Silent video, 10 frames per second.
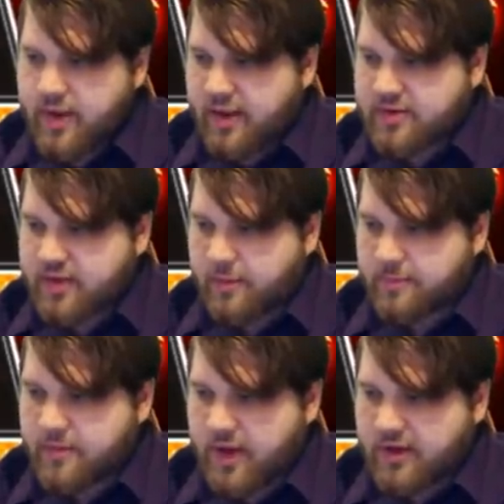Okay, so
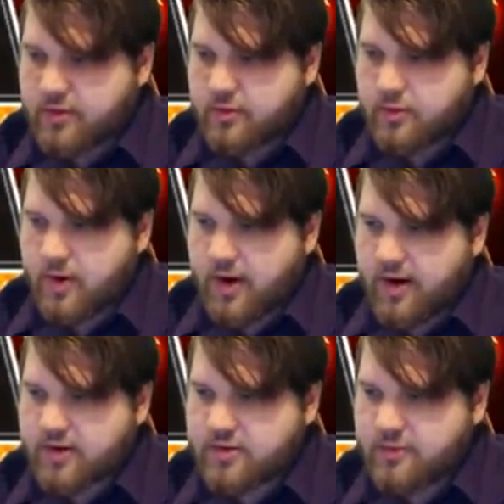I do
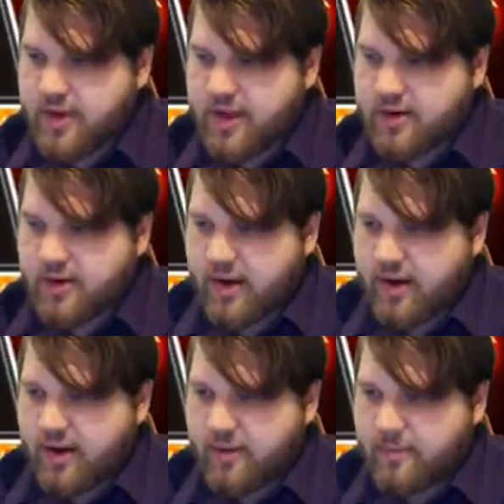require to make,
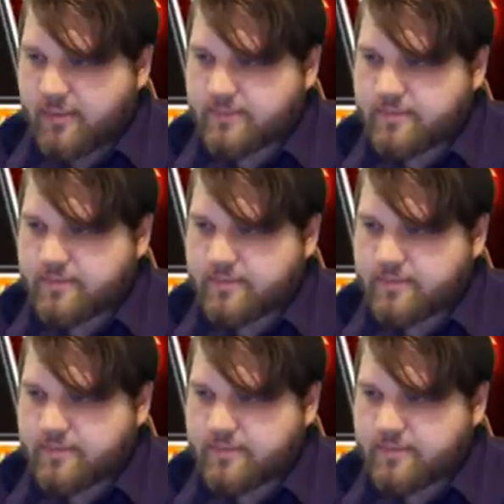I